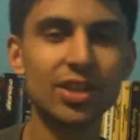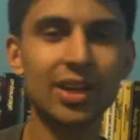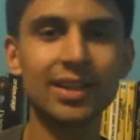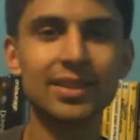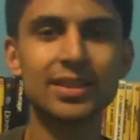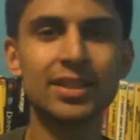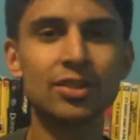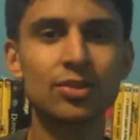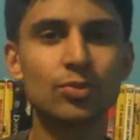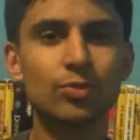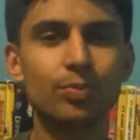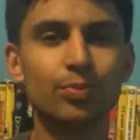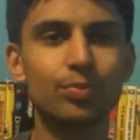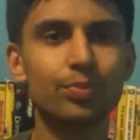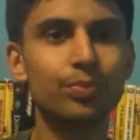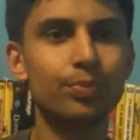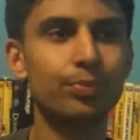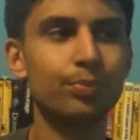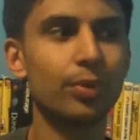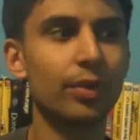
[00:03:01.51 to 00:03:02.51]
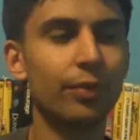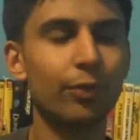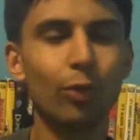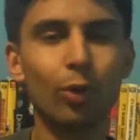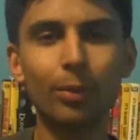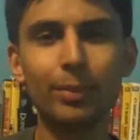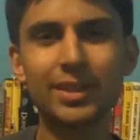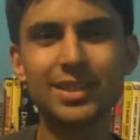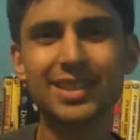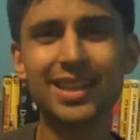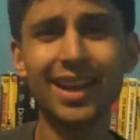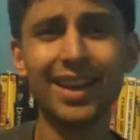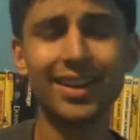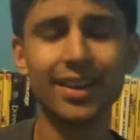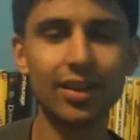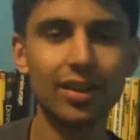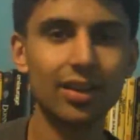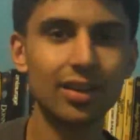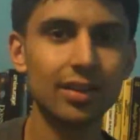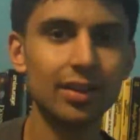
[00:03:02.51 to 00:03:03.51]
Johnson's performance kind
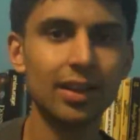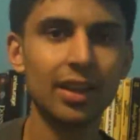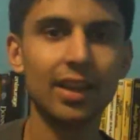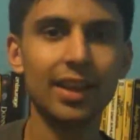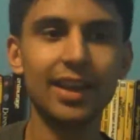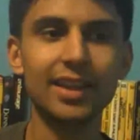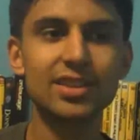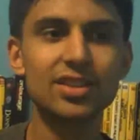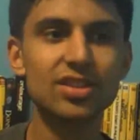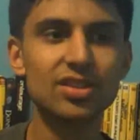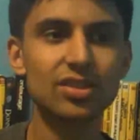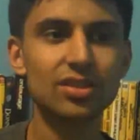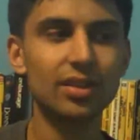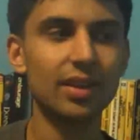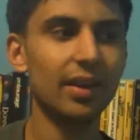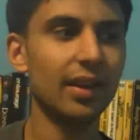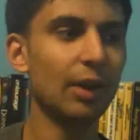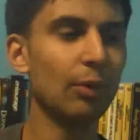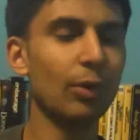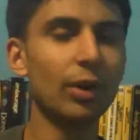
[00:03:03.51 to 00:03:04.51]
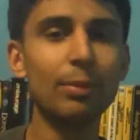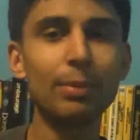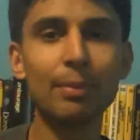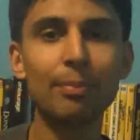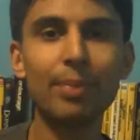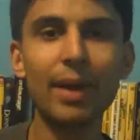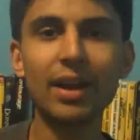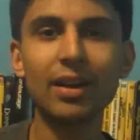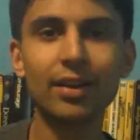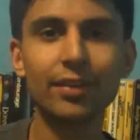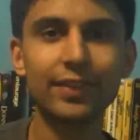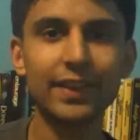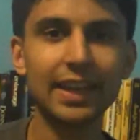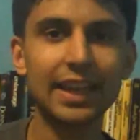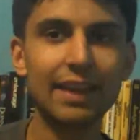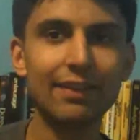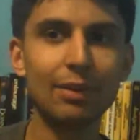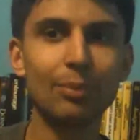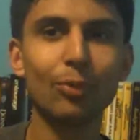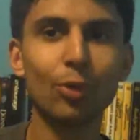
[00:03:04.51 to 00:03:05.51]
of, it would have been better if they
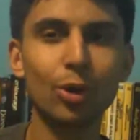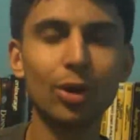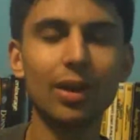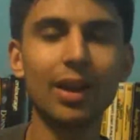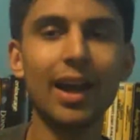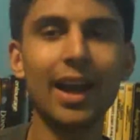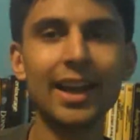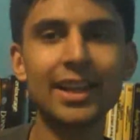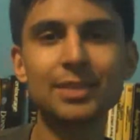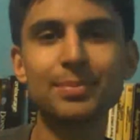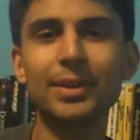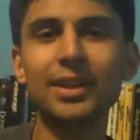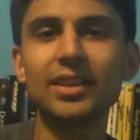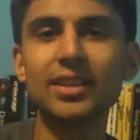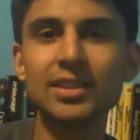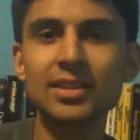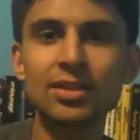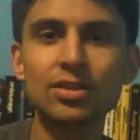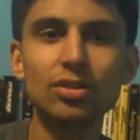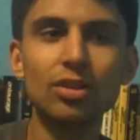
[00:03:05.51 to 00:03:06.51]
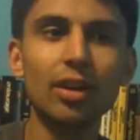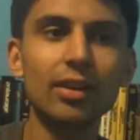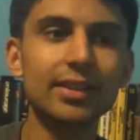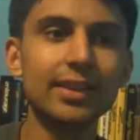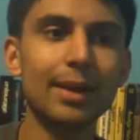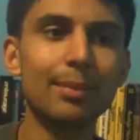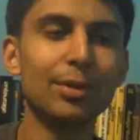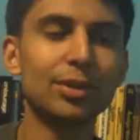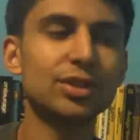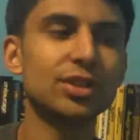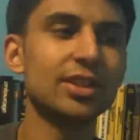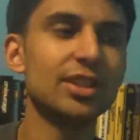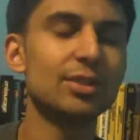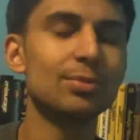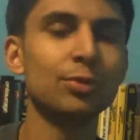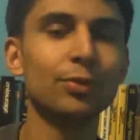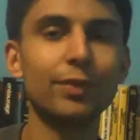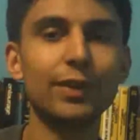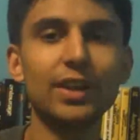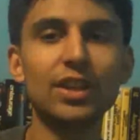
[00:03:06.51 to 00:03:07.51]
gave him more lines, but he doesn't talk that much in
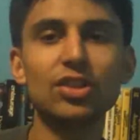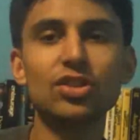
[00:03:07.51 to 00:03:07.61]
this movie.